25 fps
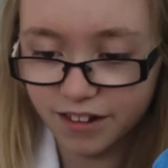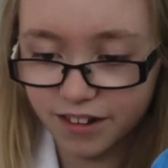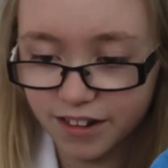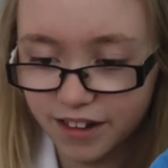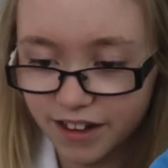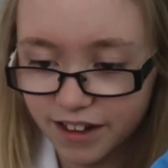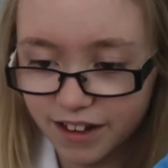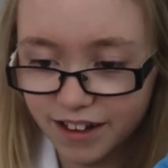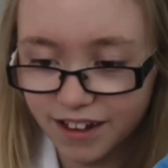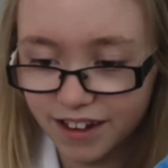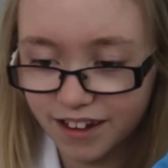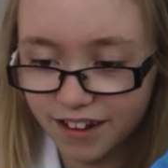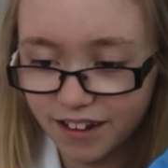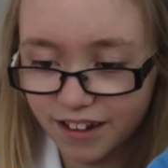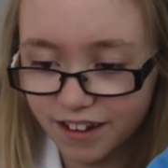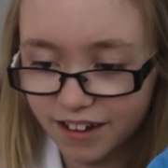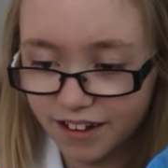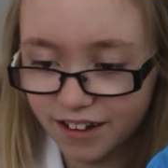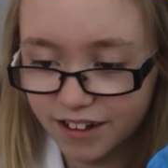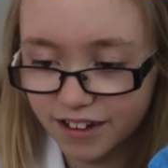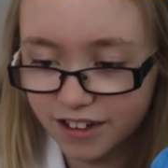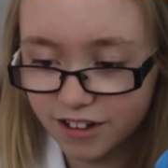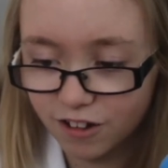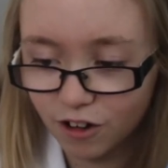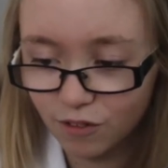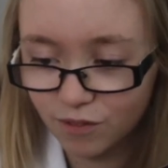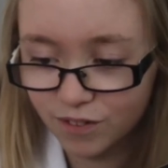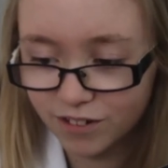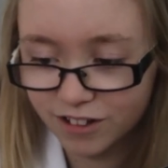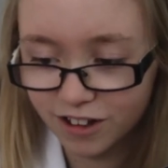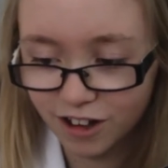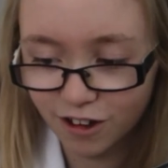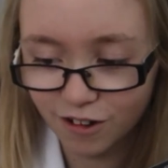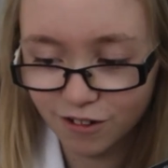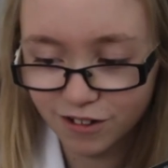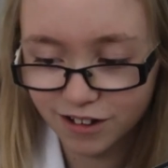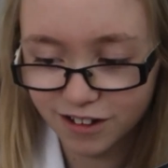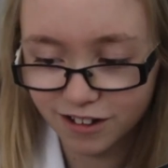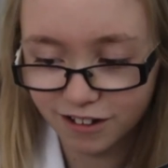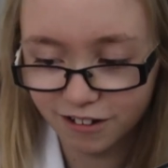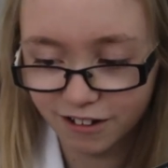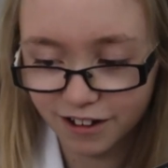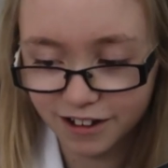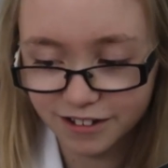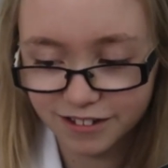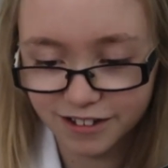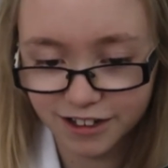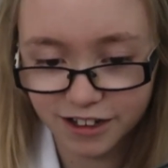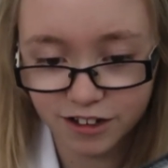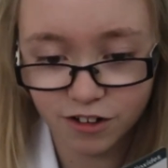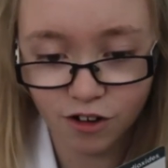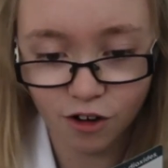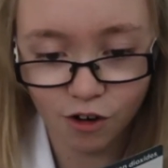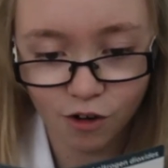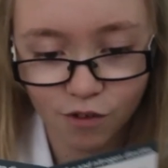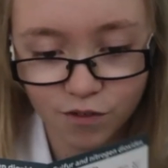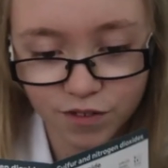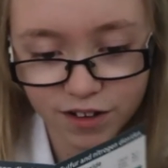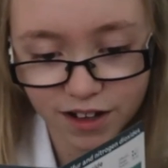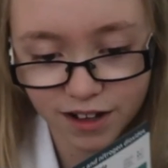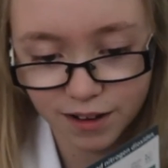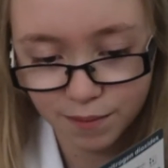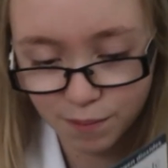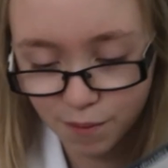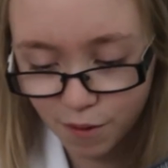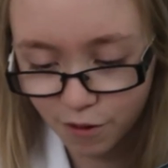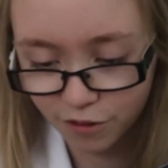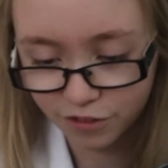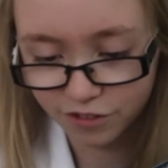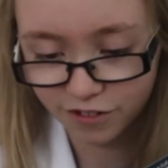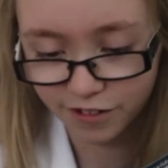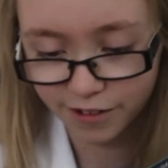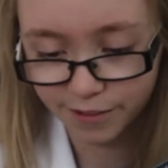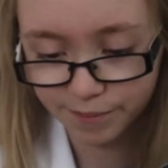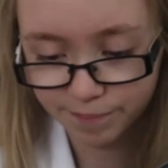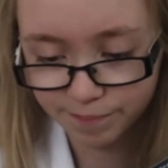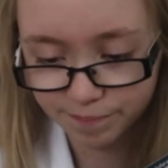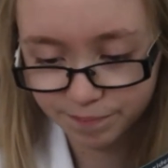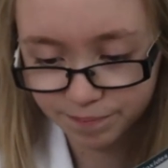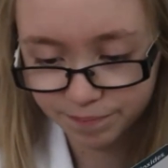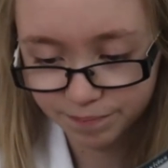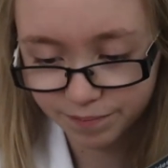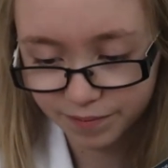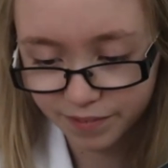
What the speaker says: the sulfur dioxide dissolves at the bottom,